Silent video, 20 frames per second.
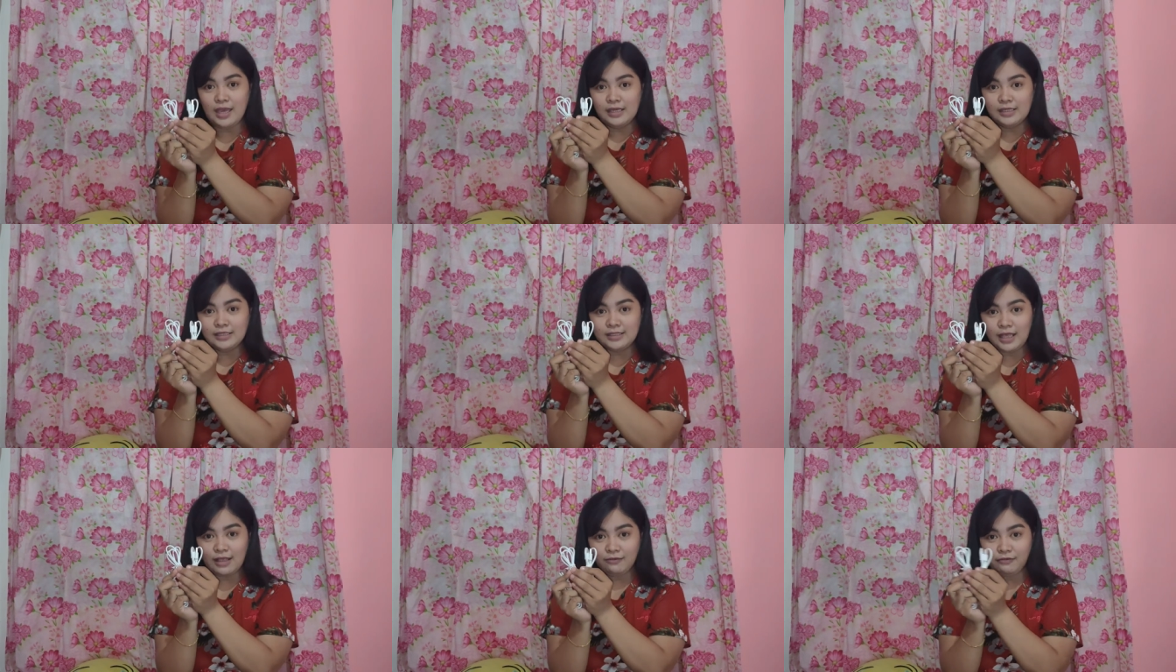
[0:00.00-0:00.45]

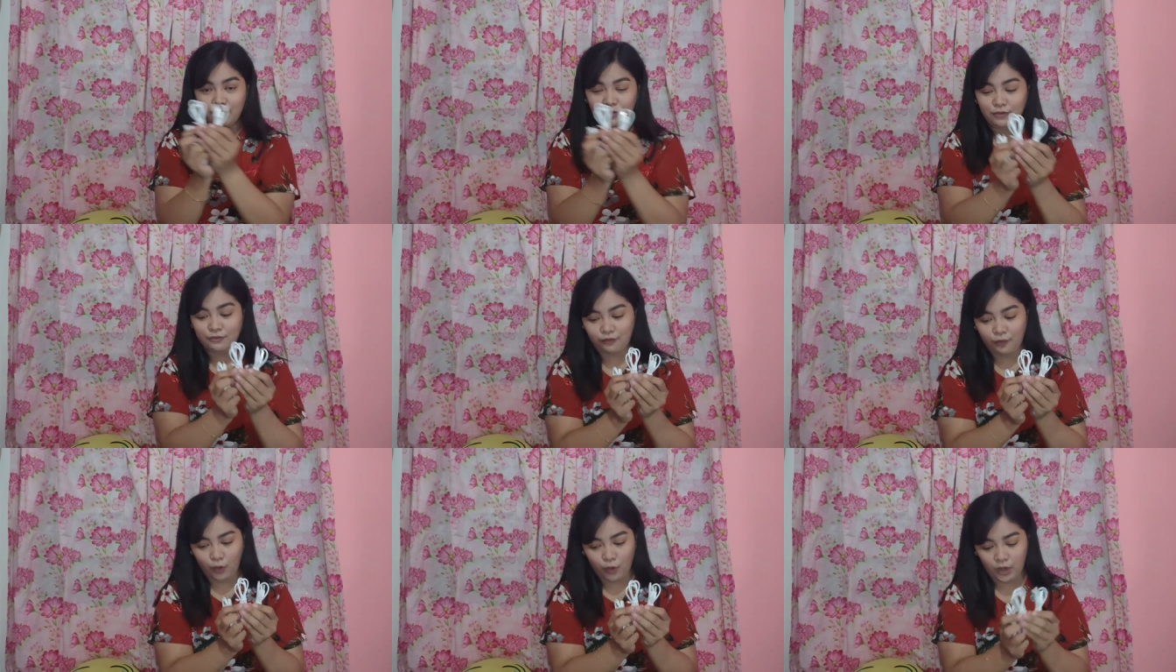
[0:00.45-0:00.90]

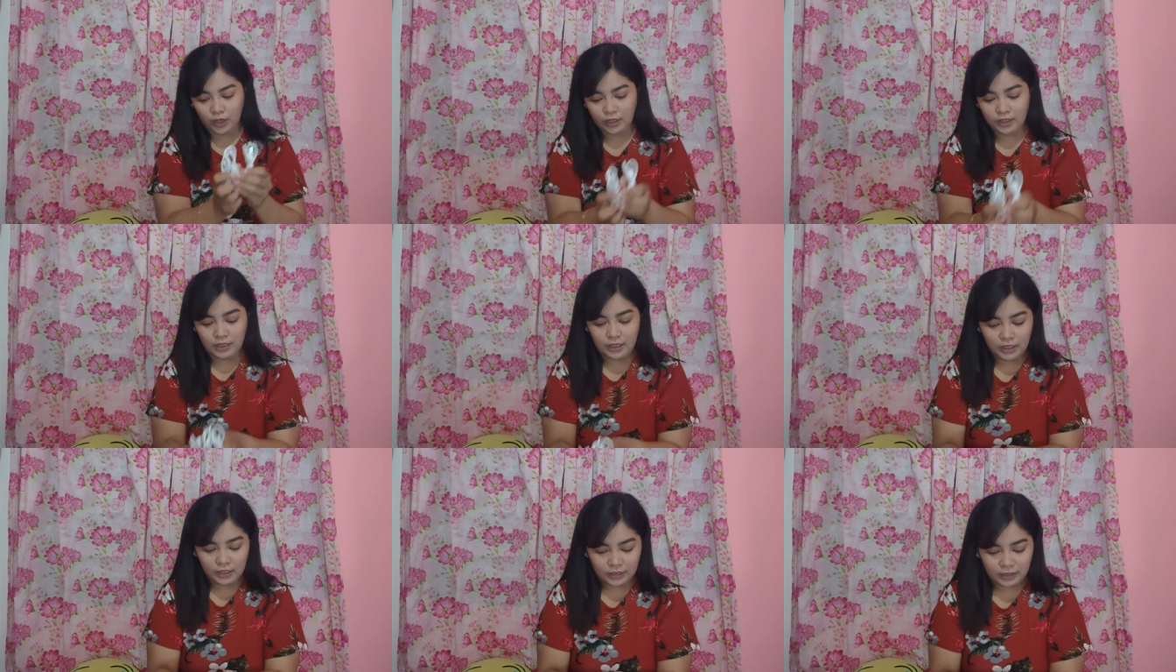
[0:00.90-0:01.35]
cellphone for
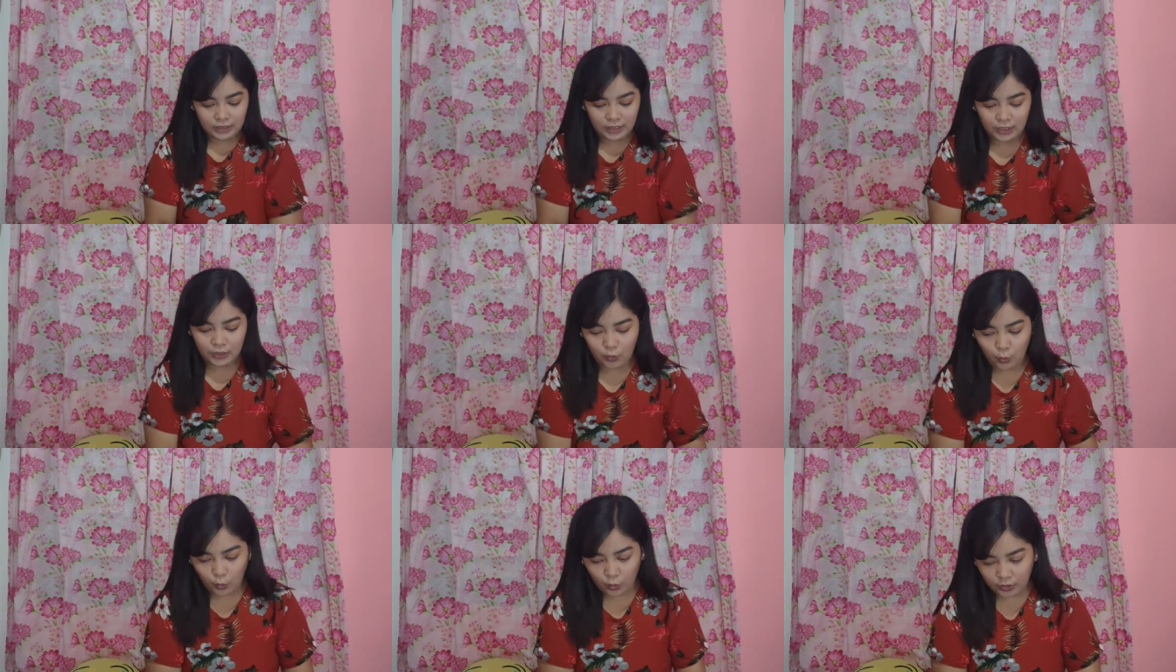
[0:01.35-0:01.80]

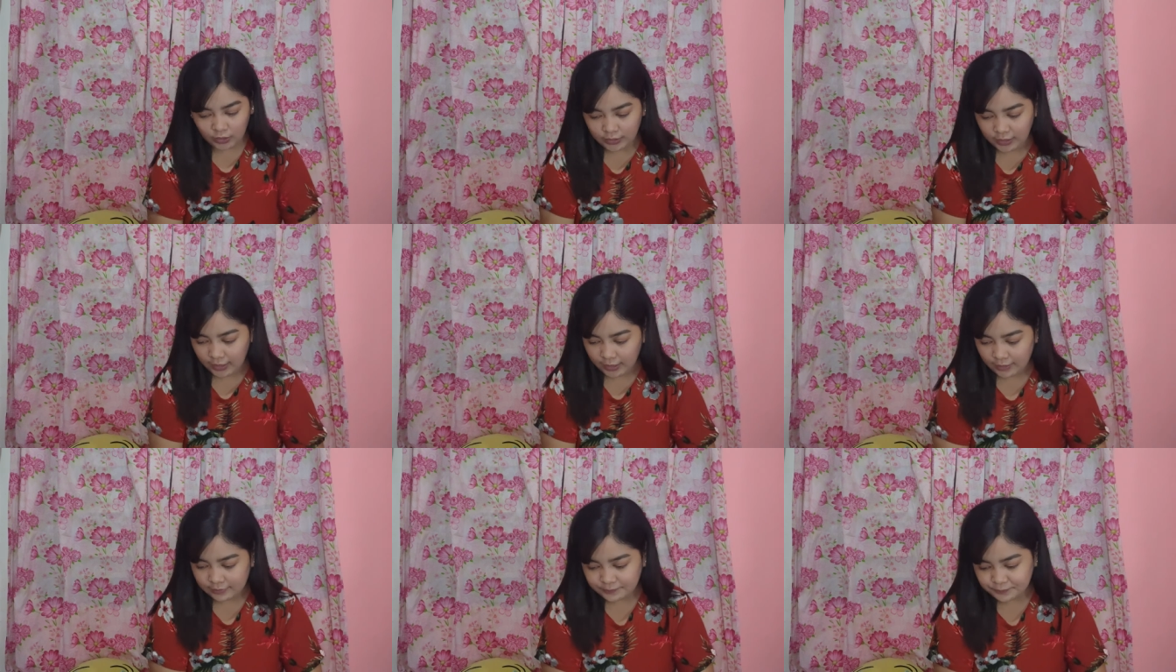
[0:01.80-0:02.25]

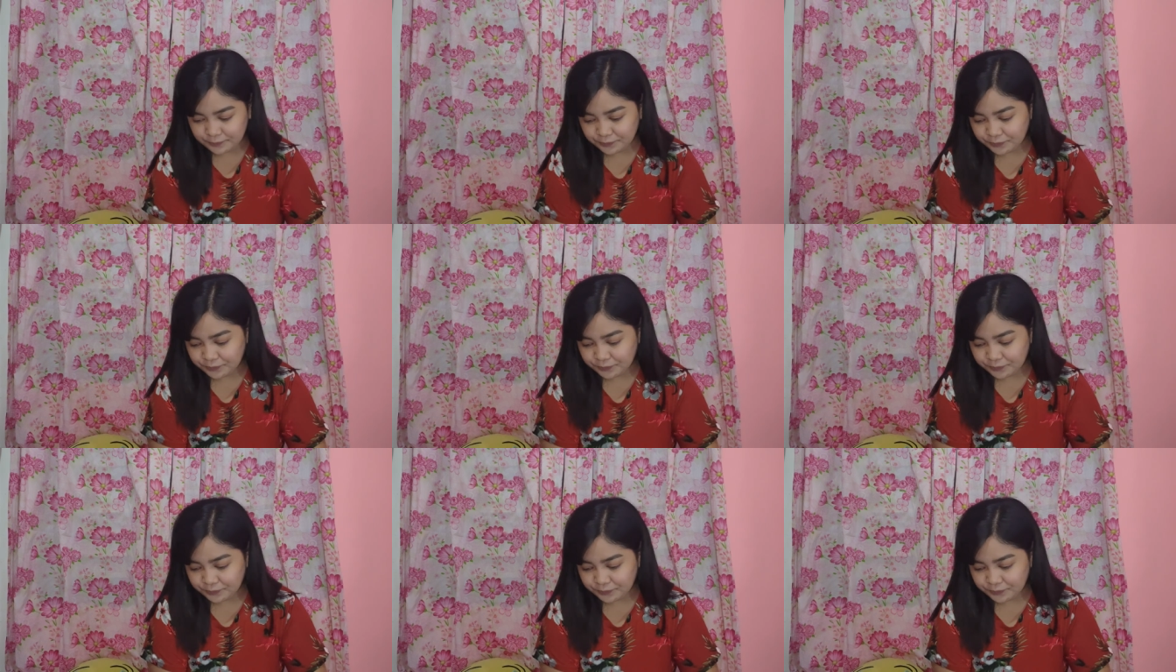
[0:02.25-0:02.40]
recording.